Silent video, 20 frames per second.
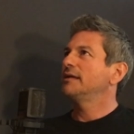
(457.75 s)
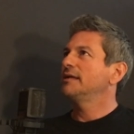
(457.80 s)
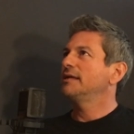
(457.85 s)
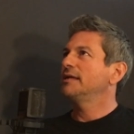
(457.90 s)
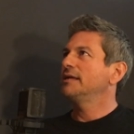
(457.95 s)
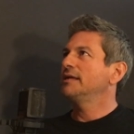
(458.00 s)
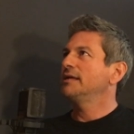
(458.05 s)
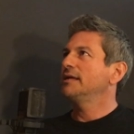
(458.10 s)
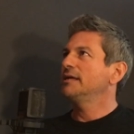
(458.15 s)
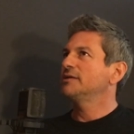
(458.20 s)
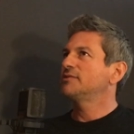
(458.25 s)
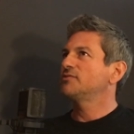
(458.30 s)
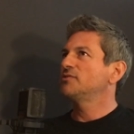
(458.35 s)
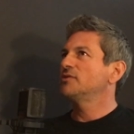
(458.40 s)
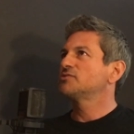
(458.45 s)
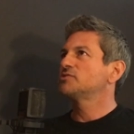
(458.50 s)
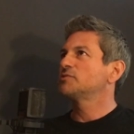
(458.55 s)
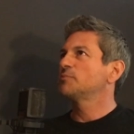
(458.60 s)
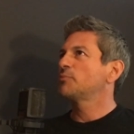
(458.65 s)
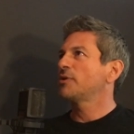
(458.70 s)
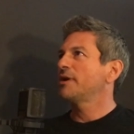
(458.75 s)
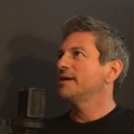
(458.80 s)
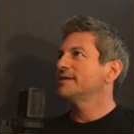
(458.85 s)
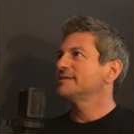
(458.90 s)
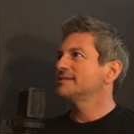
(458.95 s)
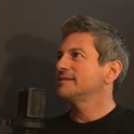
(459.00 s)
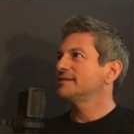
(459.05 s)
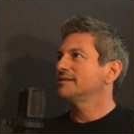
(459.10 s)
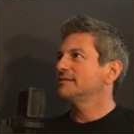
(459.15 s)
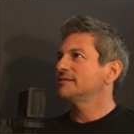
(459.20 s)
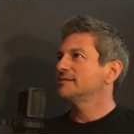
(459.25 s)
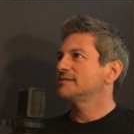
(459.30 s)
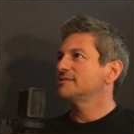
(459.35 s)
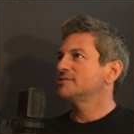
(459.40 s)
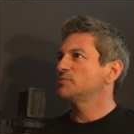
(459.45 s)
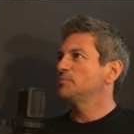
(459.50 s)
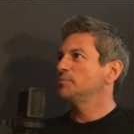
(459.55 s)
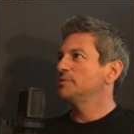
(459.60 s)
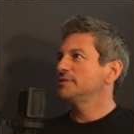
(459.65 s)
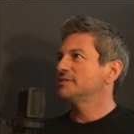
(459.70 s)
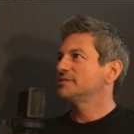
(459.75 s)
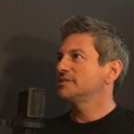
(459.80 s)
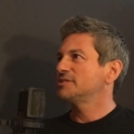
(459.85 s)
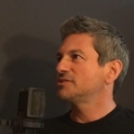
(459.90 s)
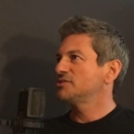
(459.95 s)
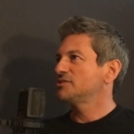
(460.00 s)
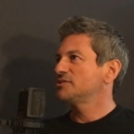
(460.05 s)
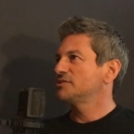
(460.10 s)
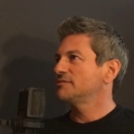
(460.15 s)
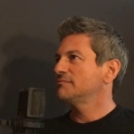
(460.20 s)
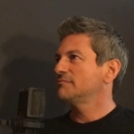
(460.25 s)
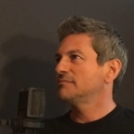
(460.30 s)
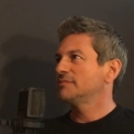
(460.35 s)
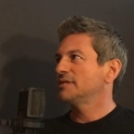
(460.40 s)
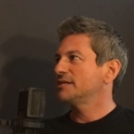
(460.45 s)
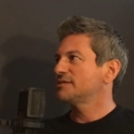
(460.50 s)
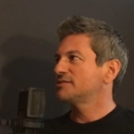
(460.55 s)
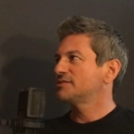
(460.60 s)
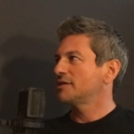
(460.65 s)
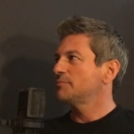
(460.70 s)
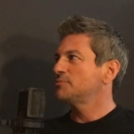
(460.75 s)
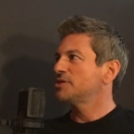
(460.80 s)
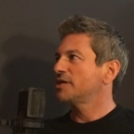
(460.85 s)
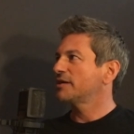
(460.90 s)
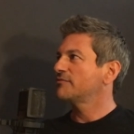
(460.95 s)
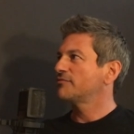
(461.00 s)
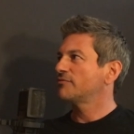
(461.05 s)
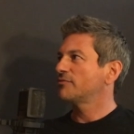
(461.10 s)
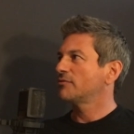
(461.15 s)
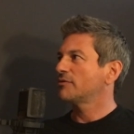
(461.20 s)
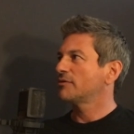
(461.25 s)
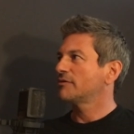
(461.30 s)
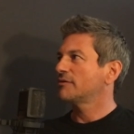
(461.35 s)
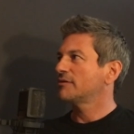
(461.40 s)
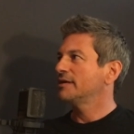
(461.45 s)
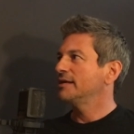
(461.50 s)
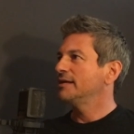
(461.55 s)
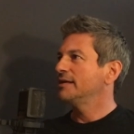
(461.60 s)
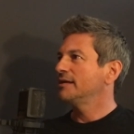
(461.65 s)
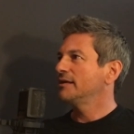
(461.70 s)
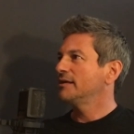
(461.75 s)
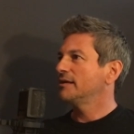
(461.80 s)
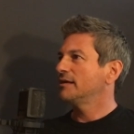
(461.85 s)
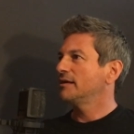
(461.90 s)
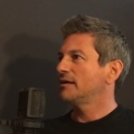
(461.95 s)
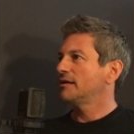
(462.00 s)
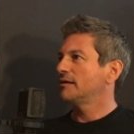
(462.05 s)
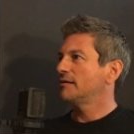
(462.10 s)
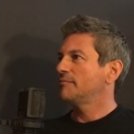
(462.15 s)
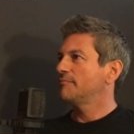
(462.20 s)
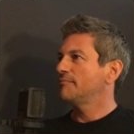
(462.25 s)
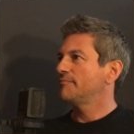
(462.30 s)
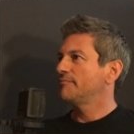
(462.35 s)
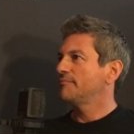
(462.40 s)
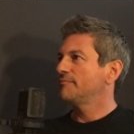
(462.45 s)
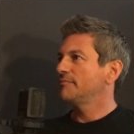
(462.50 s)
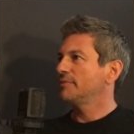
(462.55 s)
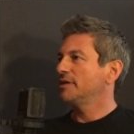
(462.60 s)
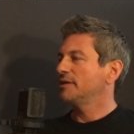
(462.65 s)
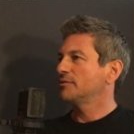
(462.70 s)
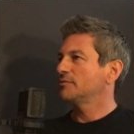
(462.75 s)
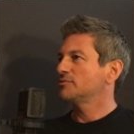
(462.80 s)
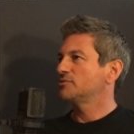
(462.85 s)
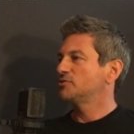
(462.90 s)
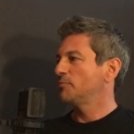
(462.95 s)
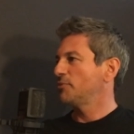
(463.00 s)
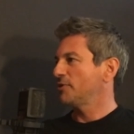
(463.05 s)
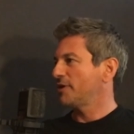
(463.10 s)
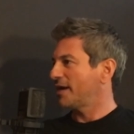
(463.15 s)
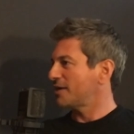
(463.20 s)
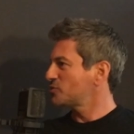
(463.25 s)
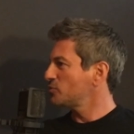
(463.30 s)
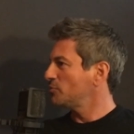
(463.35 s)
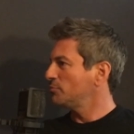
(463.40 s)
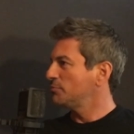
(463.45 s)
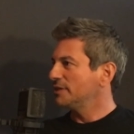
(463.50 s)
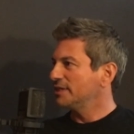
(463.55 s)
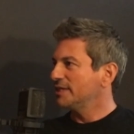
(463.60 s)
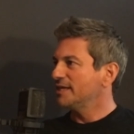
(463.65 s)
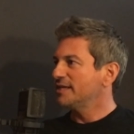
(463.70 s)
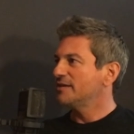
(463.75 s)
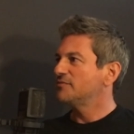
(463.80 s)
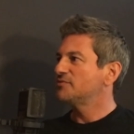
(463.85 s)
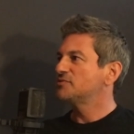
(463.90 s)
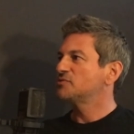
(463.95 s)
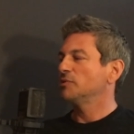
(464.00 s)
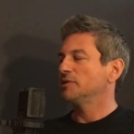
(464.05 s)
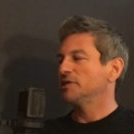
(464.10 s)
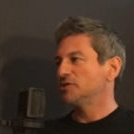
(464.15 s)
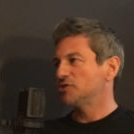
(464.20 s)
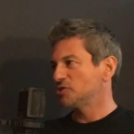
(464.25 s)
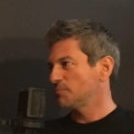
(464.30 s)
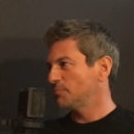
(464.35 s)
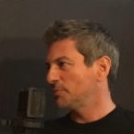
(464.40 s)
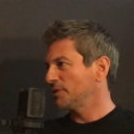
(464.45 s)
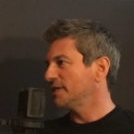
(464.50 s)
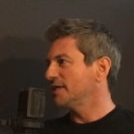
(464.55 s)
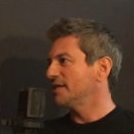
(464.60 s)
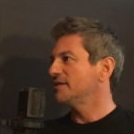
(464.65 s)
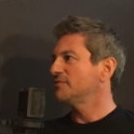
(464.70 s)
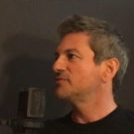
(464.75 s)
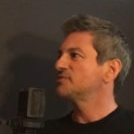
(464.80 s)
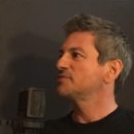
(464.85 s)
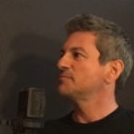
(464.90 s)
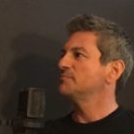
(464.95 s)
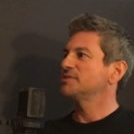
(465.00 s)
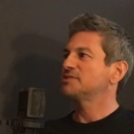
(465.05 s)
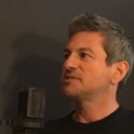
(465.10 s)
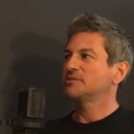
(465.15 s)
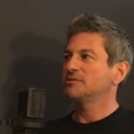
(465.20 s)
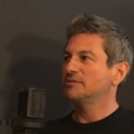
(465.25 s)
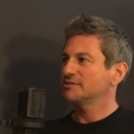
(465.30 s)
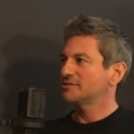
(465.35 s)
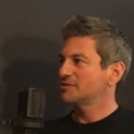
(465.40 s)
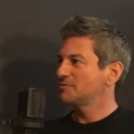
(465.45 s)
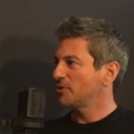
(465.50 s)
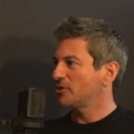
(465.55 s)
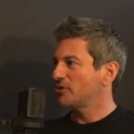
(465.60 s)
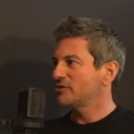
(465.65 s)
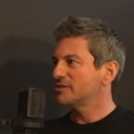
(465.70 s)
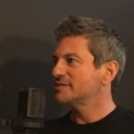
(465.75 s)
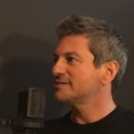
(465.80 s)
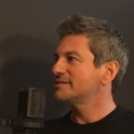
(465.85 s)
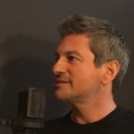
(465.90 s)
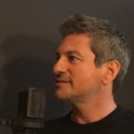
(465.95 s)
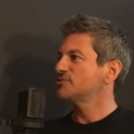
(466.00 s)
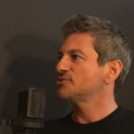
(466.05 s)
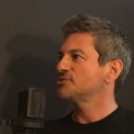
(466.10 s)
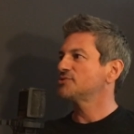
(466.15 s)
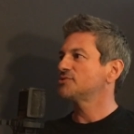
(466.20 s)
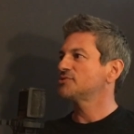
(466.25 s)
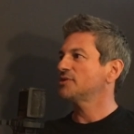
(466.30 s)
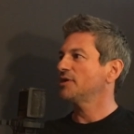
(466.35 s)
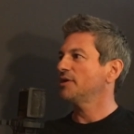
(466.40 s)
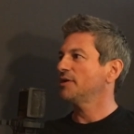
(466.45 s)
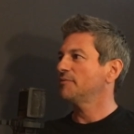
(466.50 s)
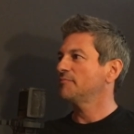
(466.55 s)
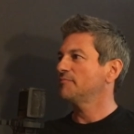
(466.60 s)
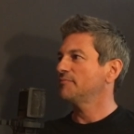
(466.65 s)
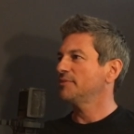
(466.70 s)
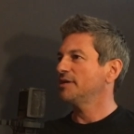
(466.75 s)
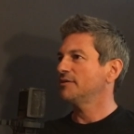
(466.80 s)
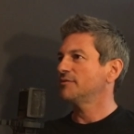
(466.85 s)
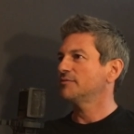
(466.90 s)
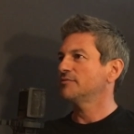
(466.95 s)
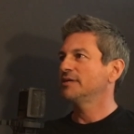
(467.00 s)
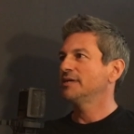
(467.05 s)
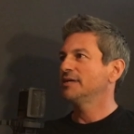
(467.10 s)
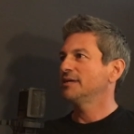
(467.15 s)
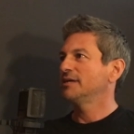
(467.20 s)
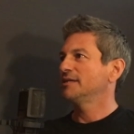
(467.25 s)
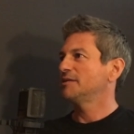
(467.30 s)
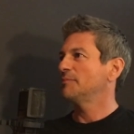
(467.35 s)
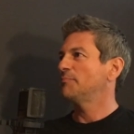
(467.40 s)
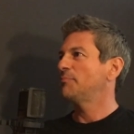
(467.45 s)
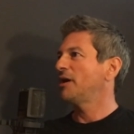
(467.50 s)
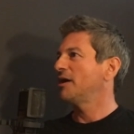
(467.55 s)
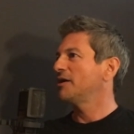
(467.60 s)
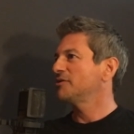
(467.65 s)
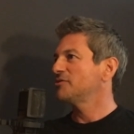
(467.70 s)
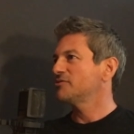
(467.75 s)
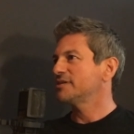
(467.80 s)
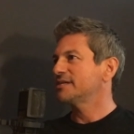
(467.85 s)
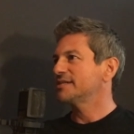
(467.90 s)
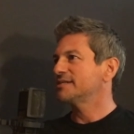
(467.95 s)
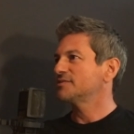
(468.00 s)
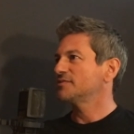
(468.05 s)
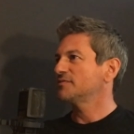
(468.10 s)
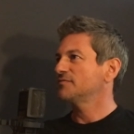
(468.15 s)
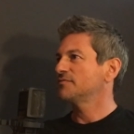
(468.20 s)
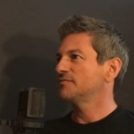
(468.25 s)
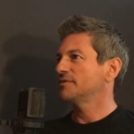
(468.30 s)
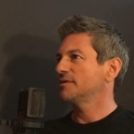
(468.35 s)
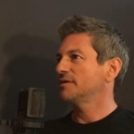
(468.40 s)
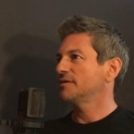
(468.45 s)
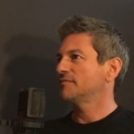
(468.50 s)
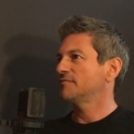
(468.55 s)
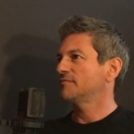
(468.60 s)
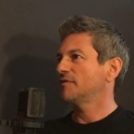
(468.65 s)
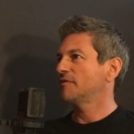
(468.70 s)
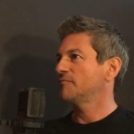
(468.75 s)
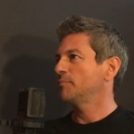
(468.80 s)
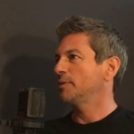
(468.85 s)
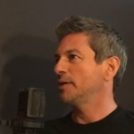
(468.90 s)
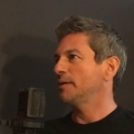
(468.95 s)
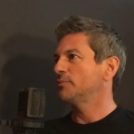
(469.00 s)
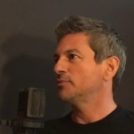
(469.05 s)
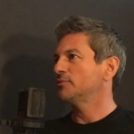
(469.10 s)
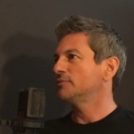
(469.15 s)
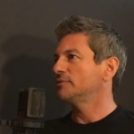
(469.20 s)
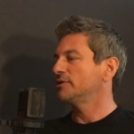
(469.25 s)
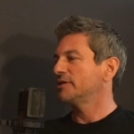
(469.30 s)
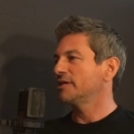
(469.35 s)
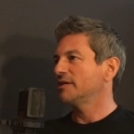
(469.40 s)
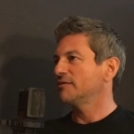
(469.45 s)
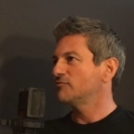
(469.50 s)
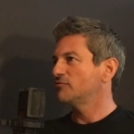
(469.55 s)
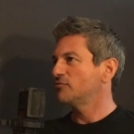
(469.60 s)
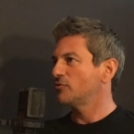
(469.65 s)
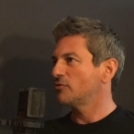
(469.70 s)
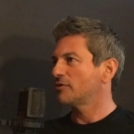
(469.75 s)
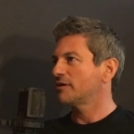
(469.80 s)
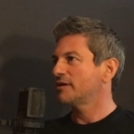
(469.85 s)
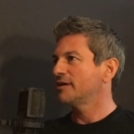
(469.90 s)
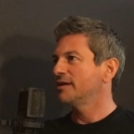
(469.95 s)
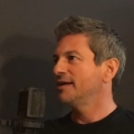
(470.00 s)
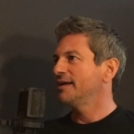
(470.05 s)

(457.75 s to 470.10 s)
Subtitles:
It's no surprise that this has been such a subject for supernatural beliefs, religious beliefs, mystical experiences, the ponderings of people looking for